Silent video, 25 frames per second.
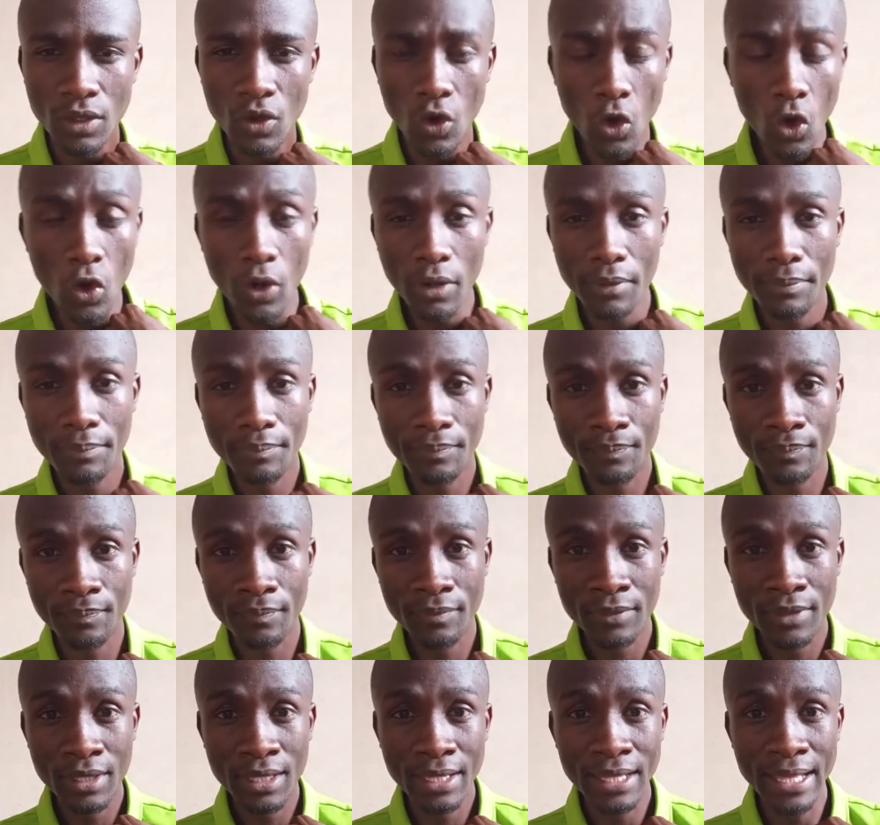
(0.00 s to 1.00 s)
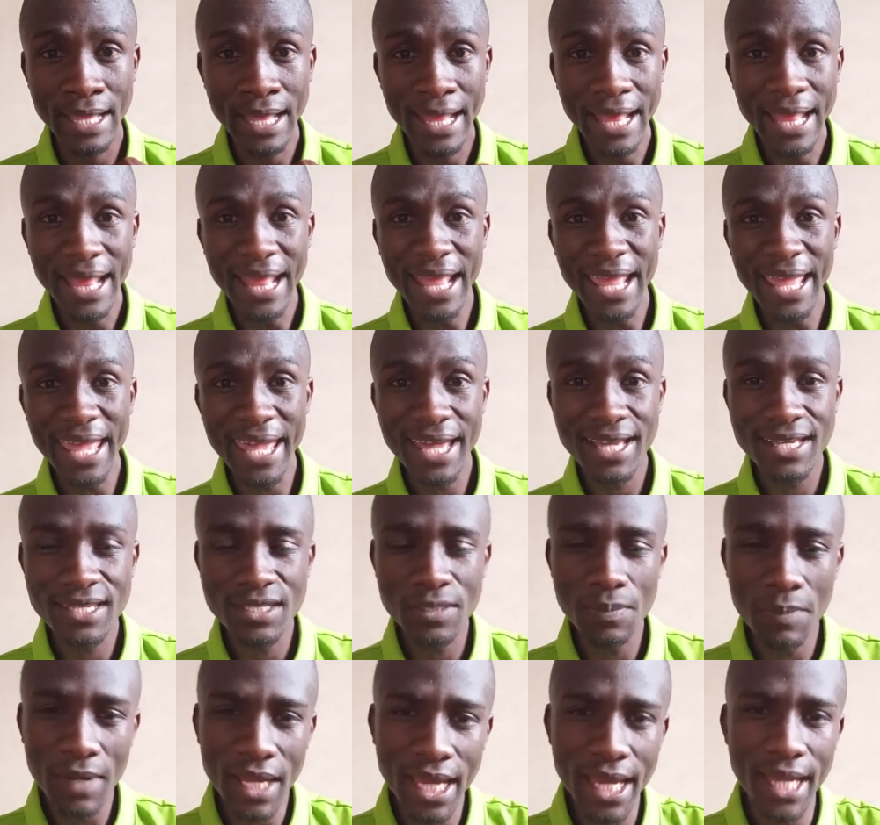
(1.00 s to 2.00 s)
Or,
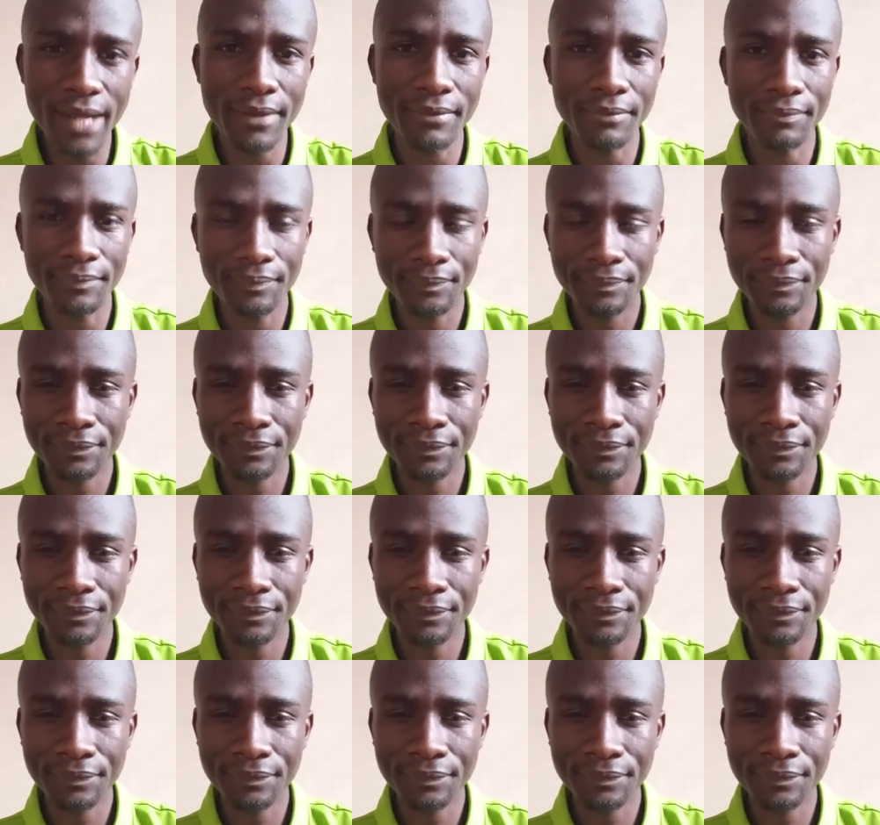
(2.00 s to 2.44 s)
explain